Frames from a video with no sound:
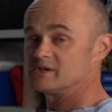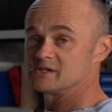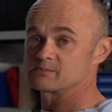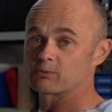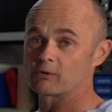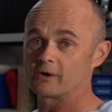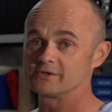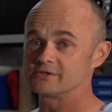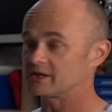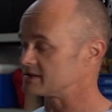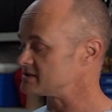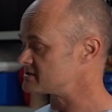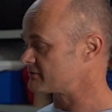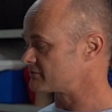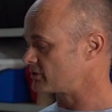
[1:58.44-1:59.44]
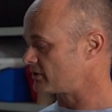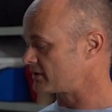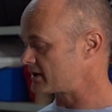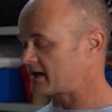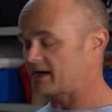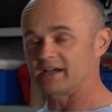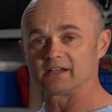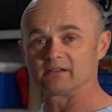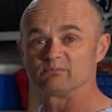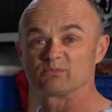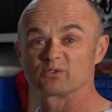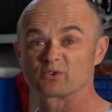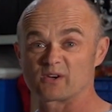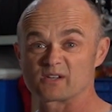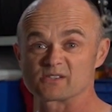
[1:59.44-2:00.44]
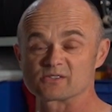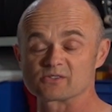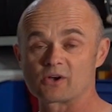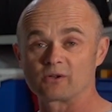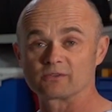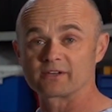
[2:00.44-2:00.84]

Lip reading: this project is I've got a trestle style